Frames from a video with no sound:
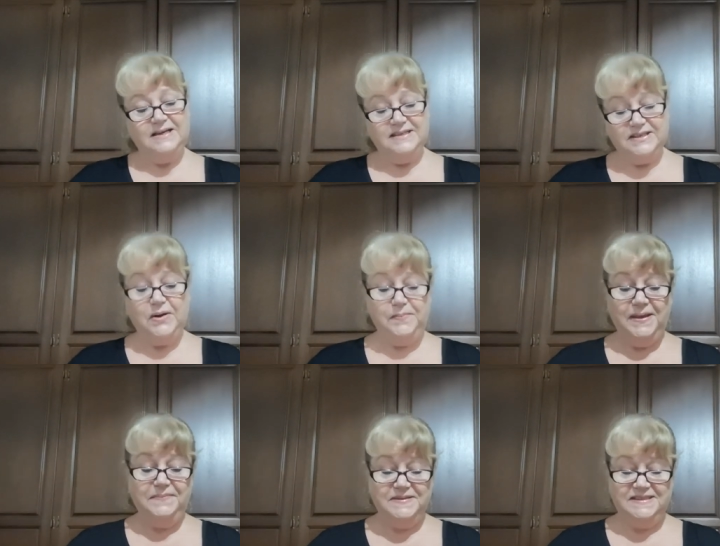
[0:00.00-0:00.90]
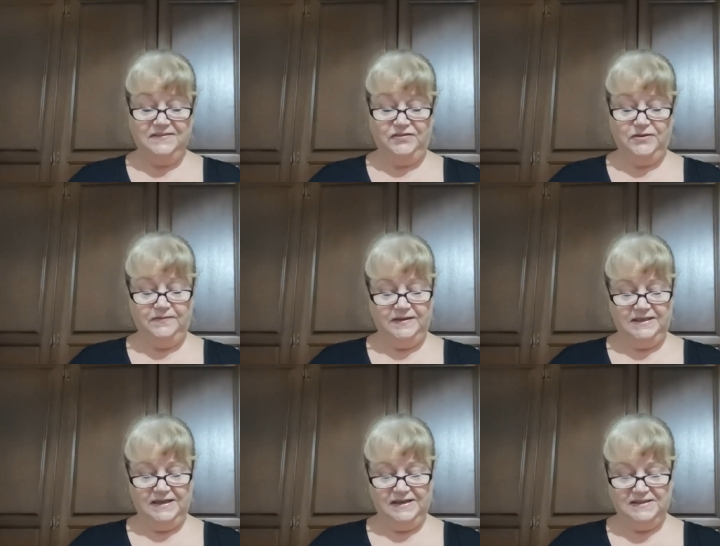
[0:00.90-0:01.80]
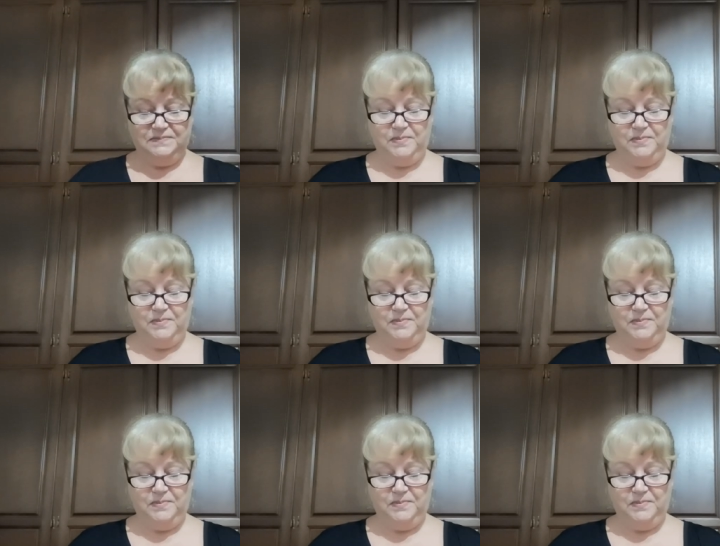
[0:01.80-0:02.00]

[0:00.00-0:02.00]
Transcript: So I may miss a few videos,